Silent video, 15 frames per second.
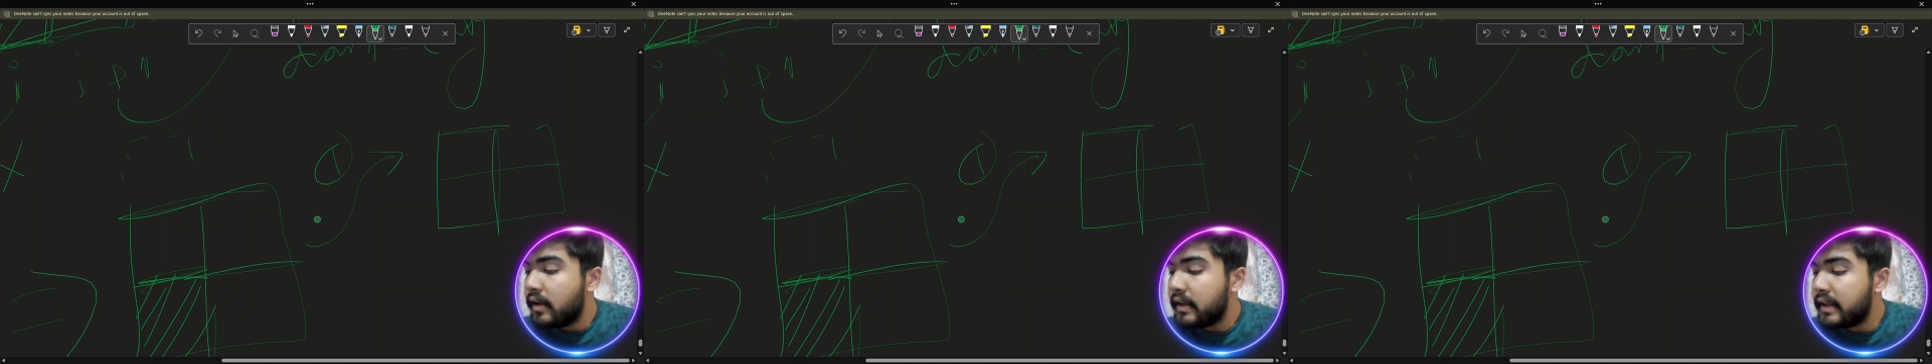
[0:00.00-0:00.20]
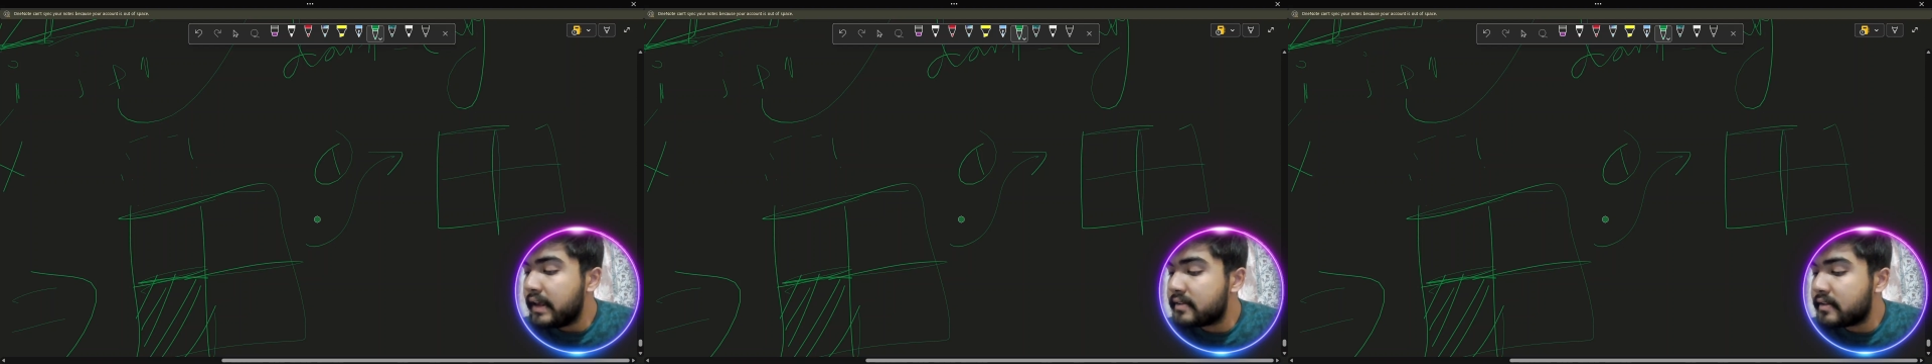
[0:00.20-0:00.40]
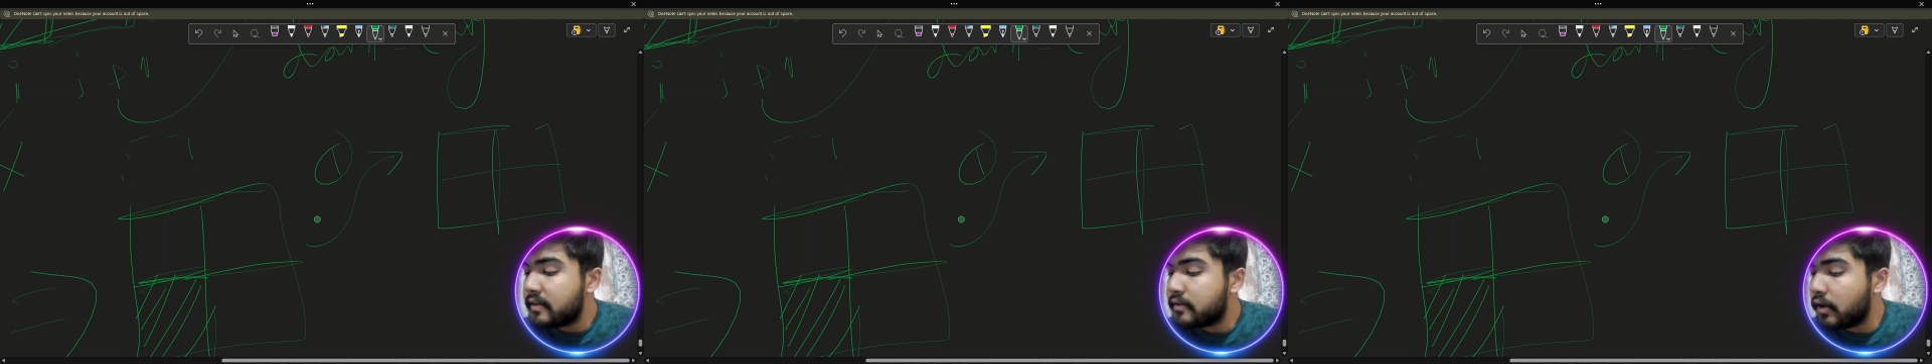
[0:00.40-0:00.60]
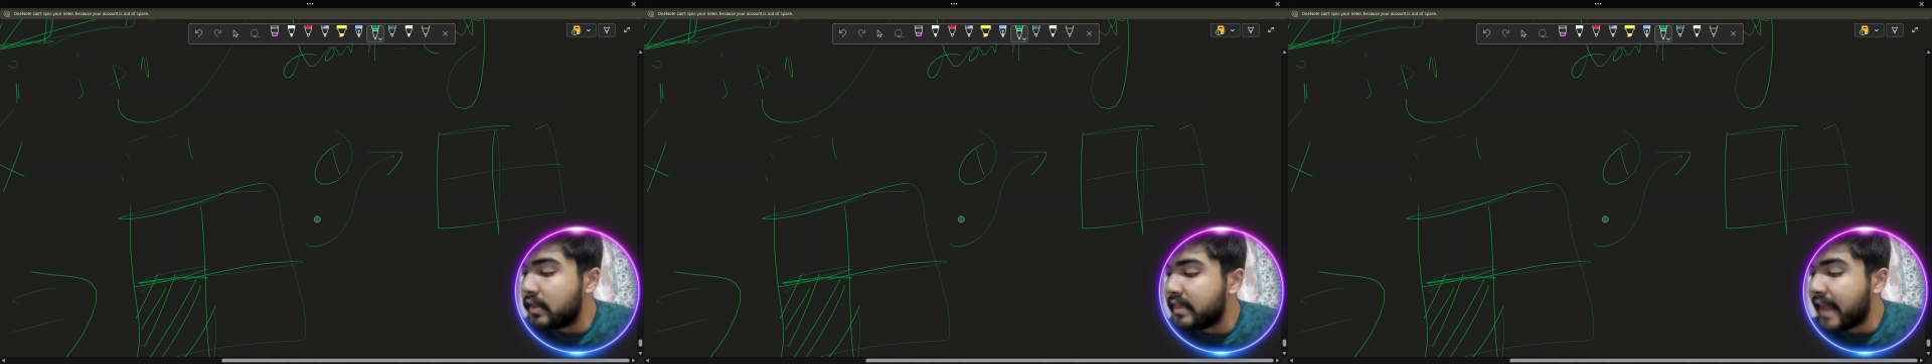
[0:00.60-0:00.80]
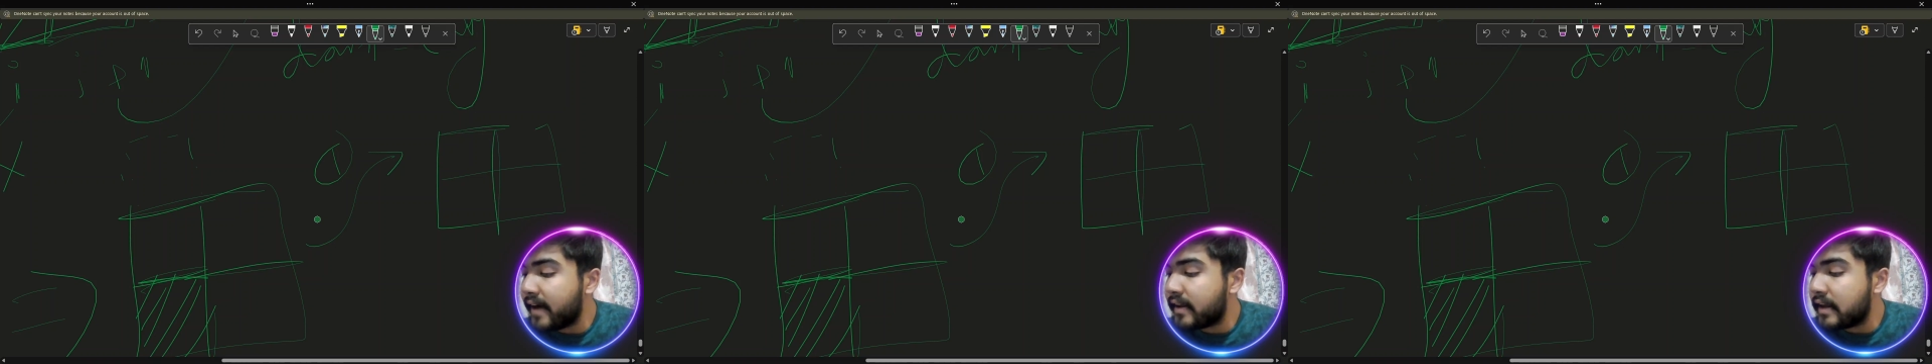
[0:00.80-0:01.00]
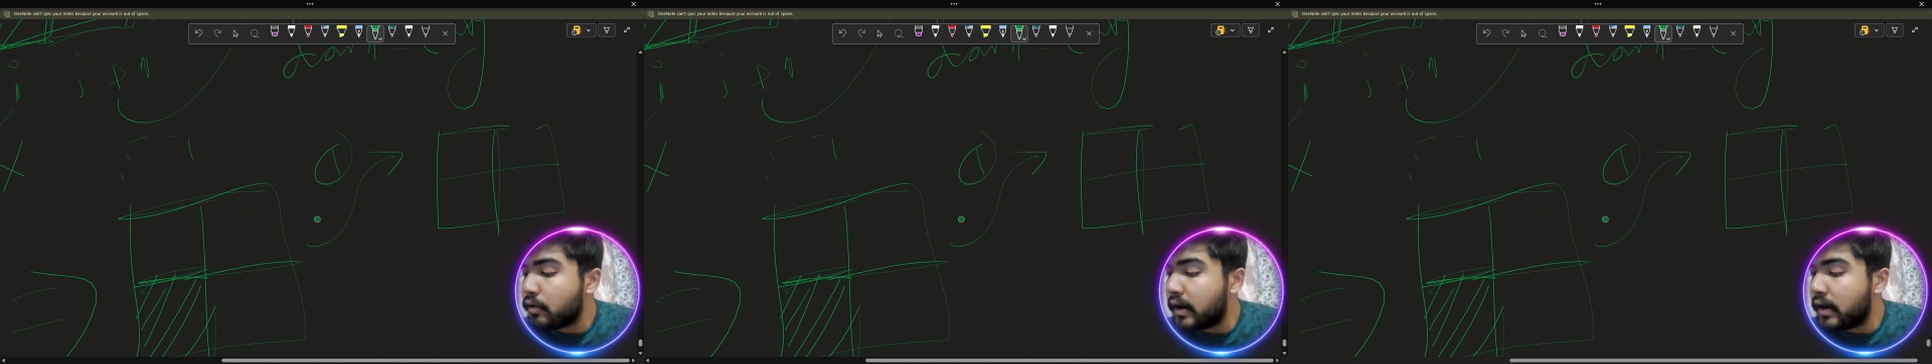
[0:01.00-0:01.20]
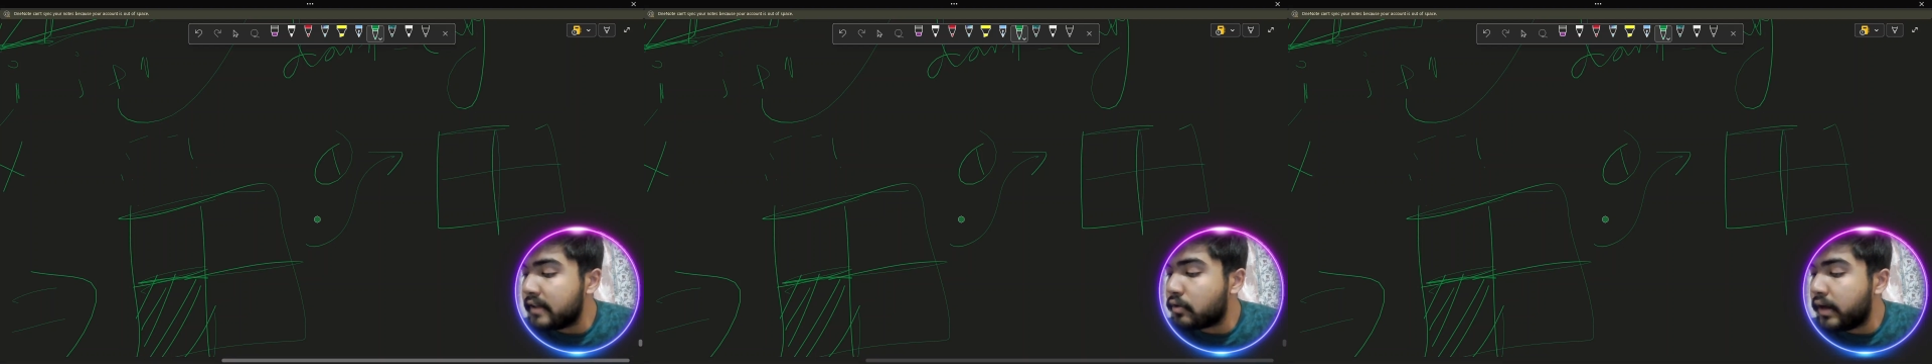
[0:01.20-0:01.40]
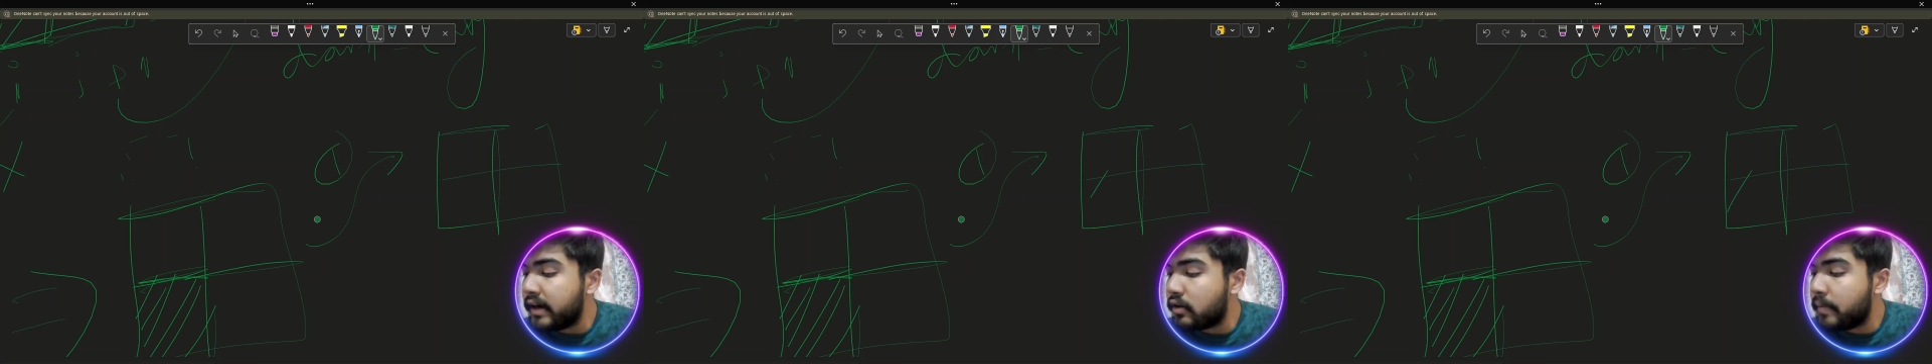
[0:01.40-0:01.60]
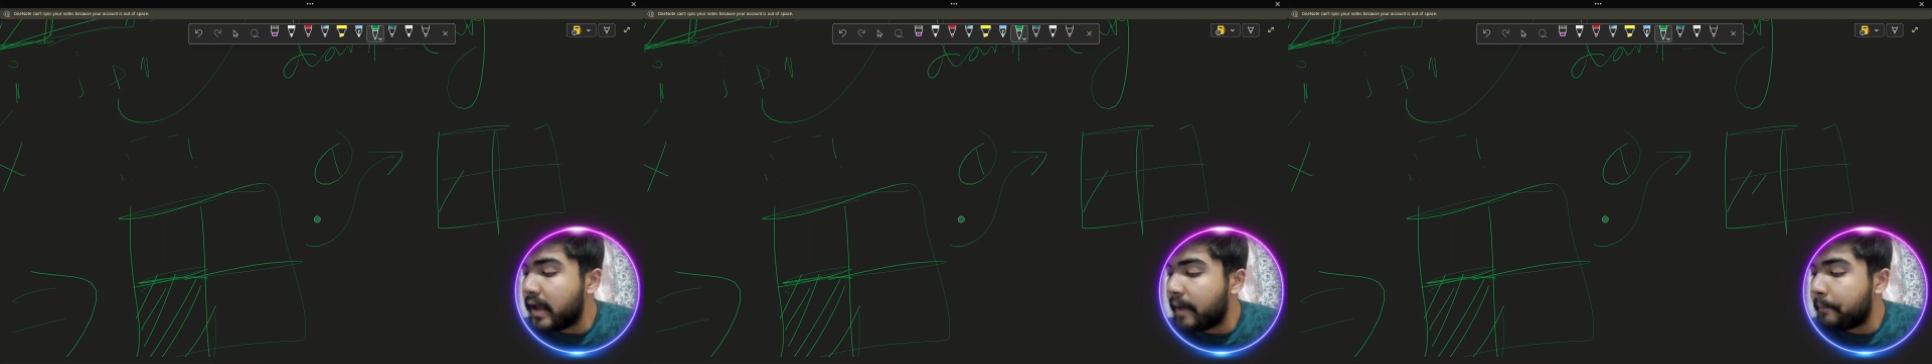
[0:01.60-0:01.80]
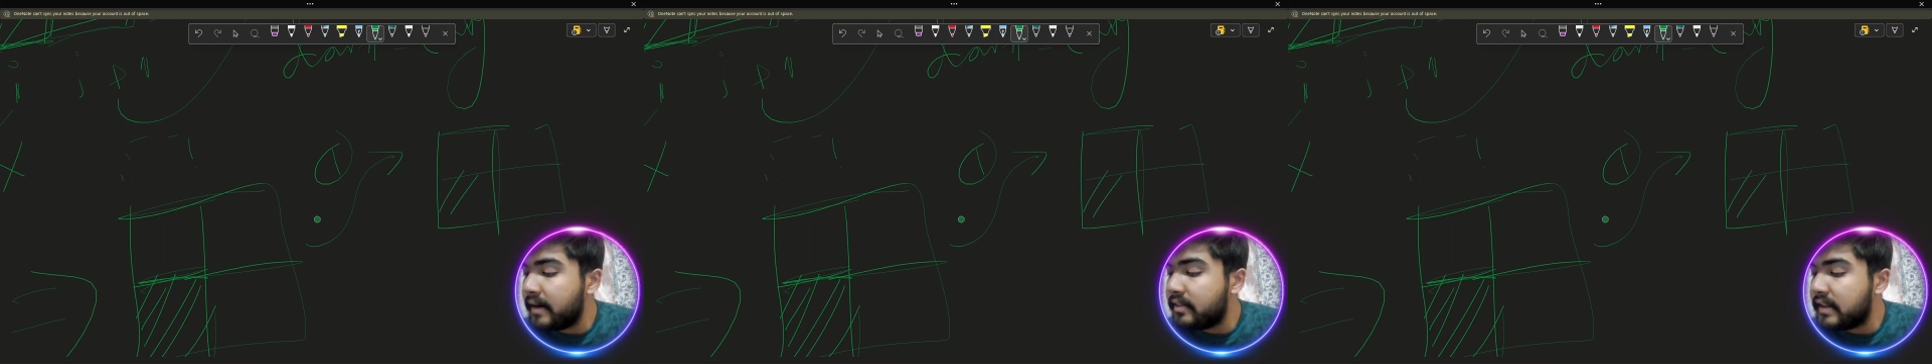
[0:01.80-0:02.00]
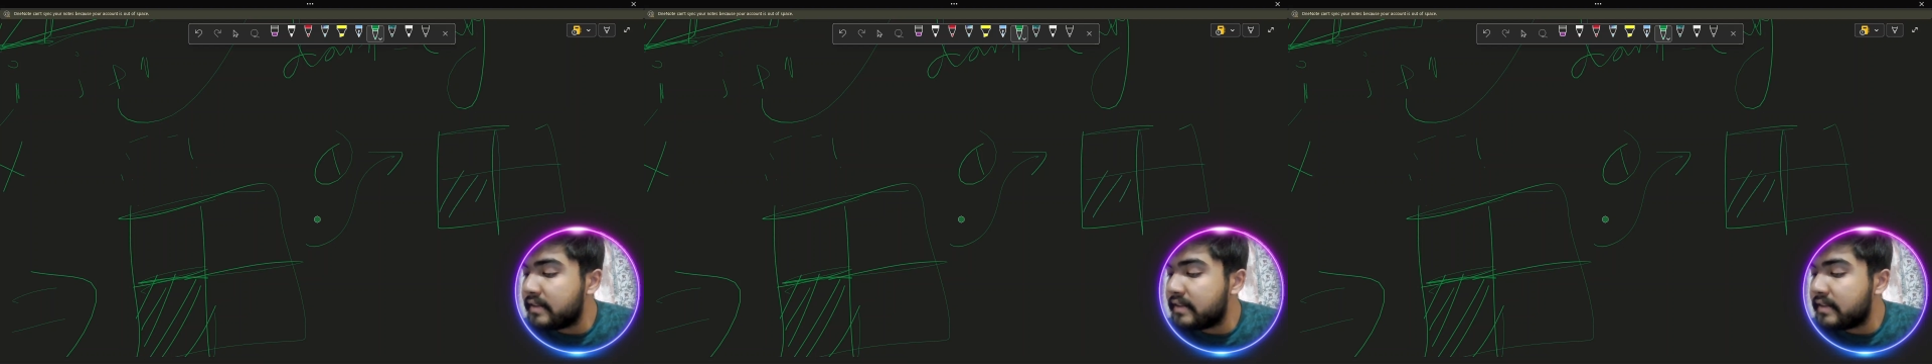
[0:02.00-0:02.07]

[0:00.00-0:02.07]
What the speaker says: Yes. So on that case, what is going to be happen?